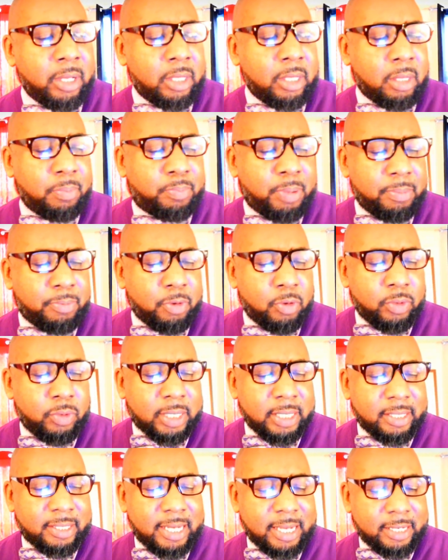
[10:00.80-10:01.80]
the people who
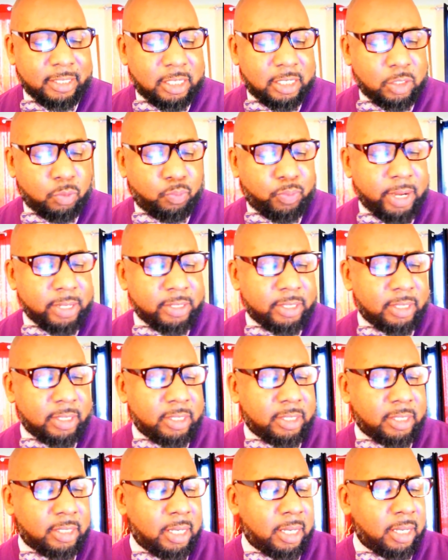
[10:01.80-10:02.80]
contest this
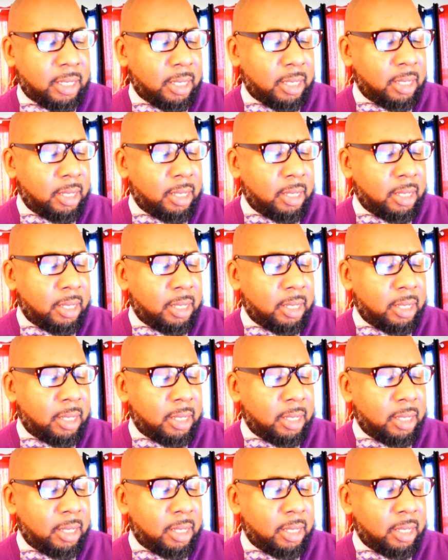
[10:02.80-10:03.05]
presidency.